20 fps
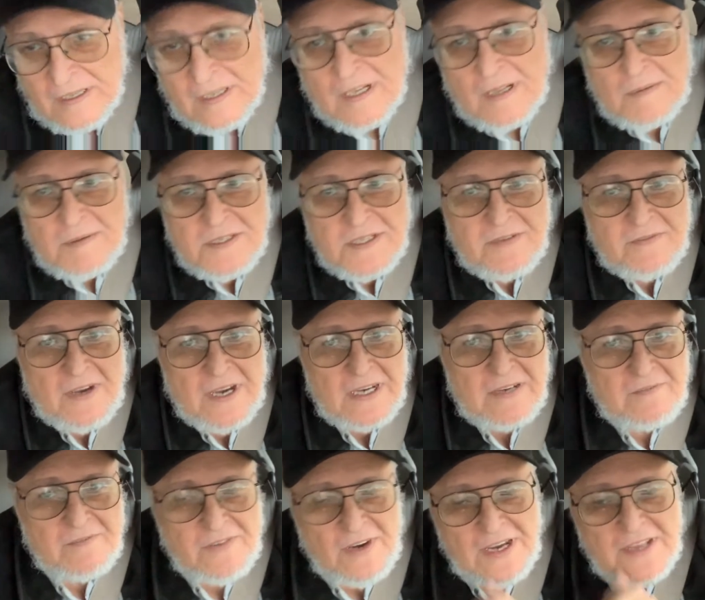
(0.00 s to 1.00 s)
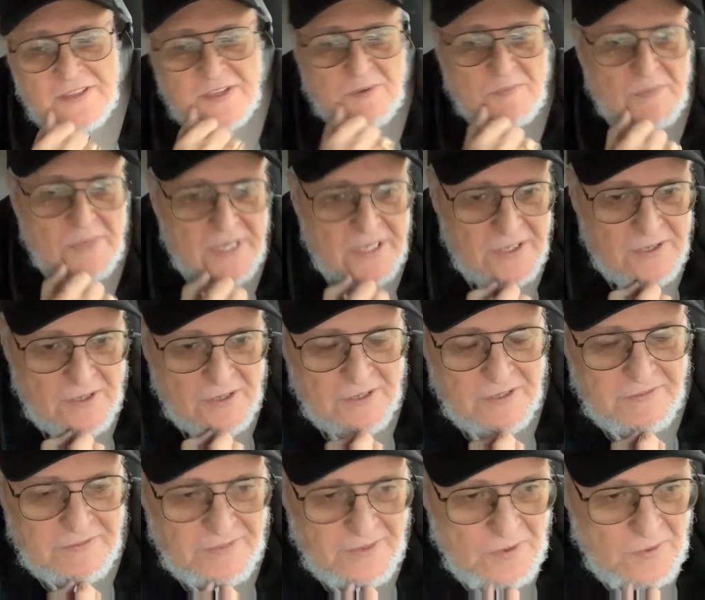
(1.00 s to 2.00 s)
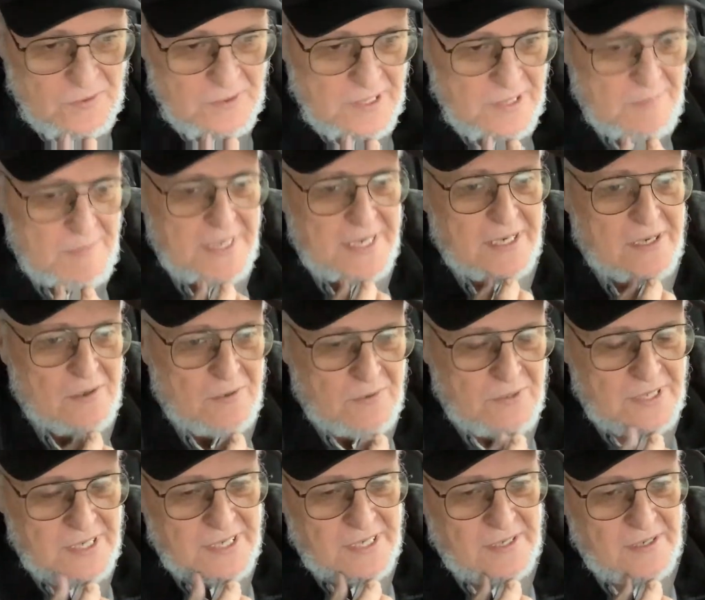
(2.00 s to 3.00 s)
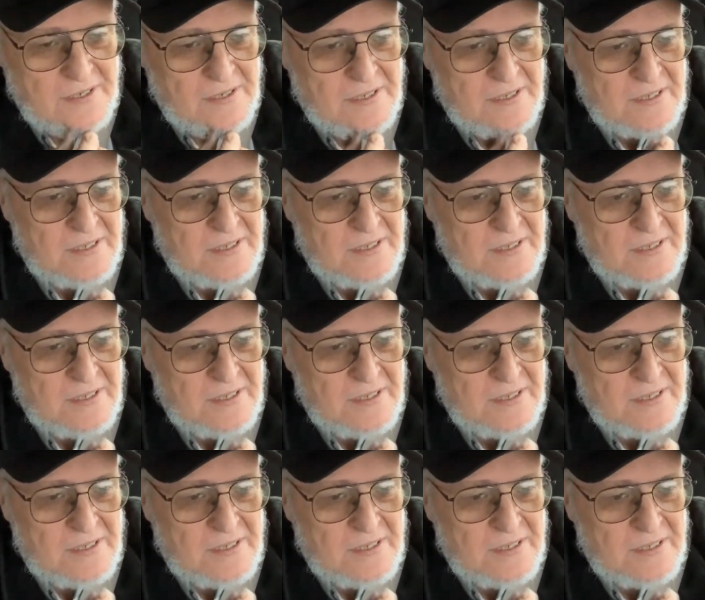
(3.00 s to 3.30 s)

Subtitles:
Let me see if I can find their menu on the phone. I may go there.